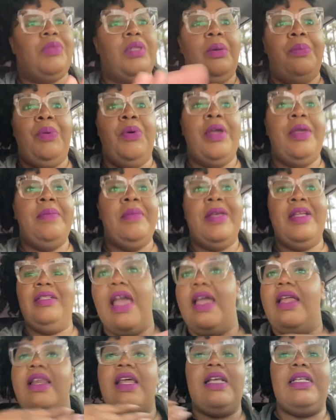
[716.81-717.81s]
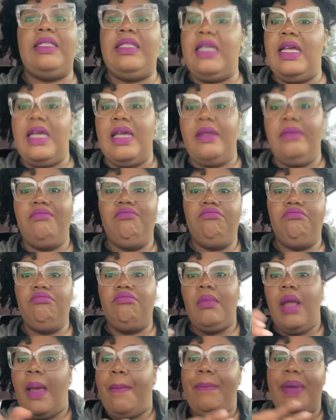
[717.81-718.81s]
appointments, and that's it,
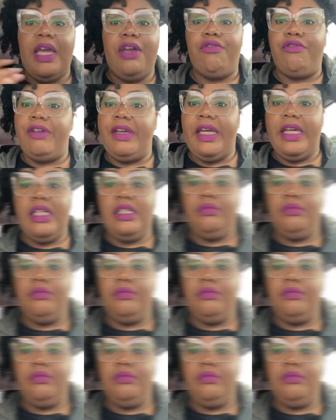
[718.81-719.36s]
period.